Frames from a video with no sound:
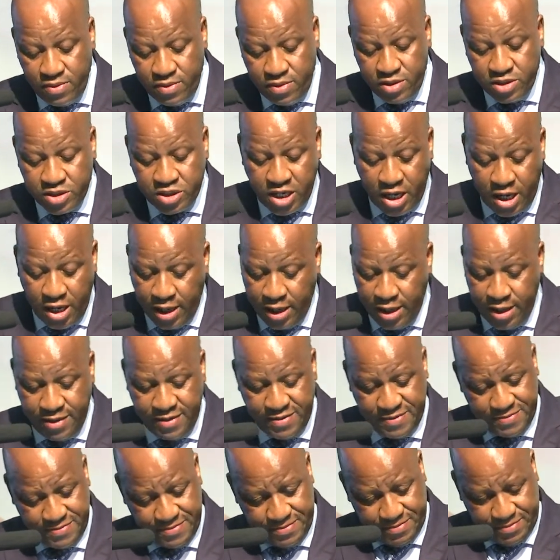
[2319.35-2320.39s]

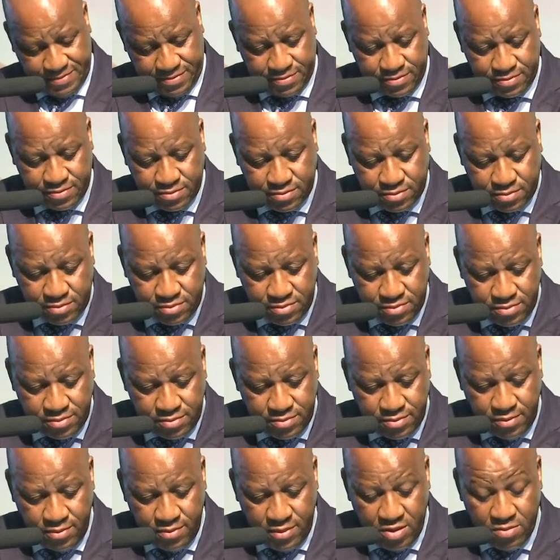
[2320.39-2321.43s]
Shenge,
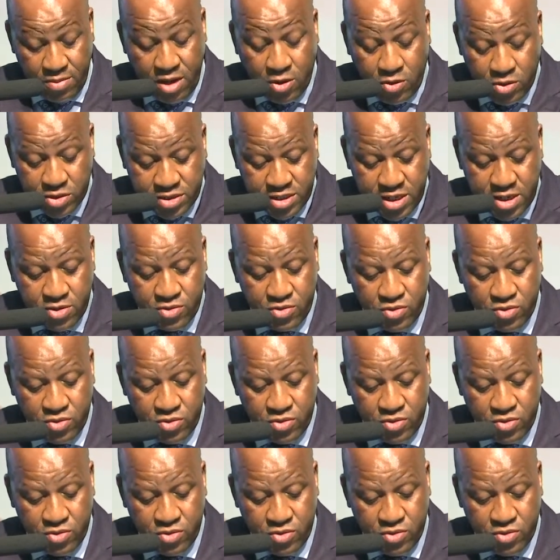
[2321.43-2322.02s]
Makosen